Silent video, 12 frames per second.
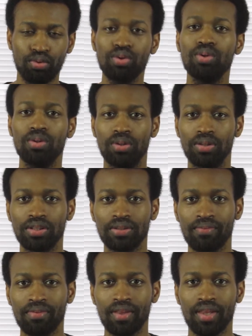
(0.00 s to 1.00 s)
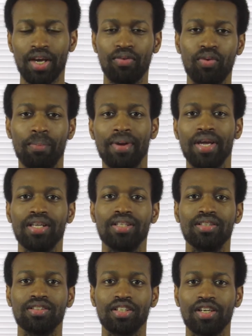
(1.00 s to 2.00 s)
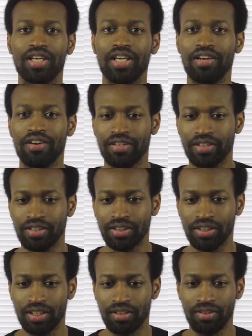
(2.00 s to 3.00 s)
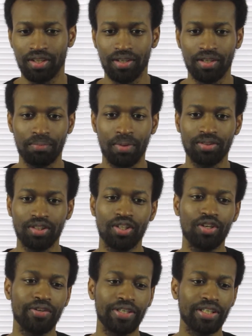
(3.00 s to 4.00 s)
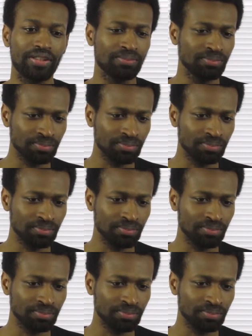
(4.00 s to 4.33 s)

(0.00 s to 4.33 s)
rules that will make certain characters, you know, the most annoying.